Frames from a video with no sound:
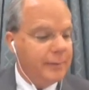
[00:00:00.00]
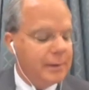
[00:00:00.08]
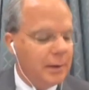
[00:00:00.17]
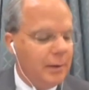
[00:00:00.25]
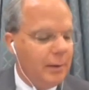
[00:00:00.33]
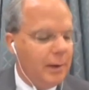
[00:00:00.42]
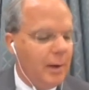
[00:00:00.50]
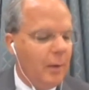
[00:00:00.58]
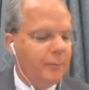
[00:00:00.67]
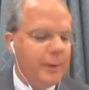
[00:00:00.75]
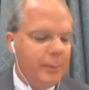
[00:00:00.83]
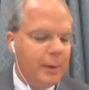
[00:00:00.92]
And so
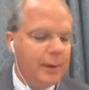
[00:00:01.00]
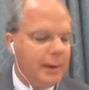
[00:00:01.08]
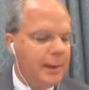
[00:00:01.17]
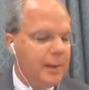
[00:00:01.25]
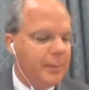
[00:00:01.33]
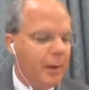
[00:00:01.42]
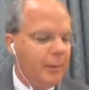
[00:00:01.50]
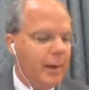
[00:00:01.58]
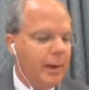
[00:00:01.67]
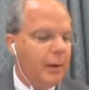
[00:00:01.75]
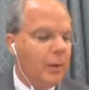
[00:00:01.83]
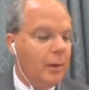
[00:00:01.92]
hopefully we can keep our
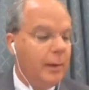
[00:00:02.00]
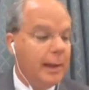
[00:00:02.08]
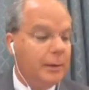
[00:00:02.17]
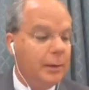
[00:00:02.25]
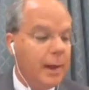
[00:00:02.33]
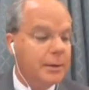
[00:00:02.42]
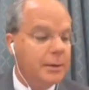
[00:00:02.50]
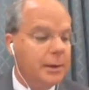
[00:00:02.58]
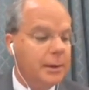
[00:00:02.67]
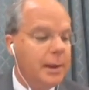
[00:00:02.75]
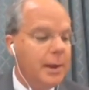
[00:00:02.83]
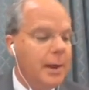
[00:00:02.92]
rhetoric going that
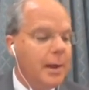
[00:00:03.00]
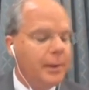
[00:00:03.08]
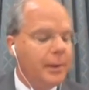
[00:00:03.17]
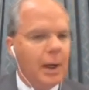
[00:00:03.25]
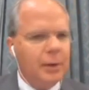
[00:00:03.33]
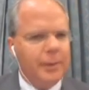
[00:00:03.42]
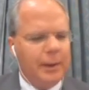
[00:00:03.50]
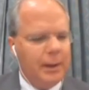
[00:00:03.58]
direction. But Dr.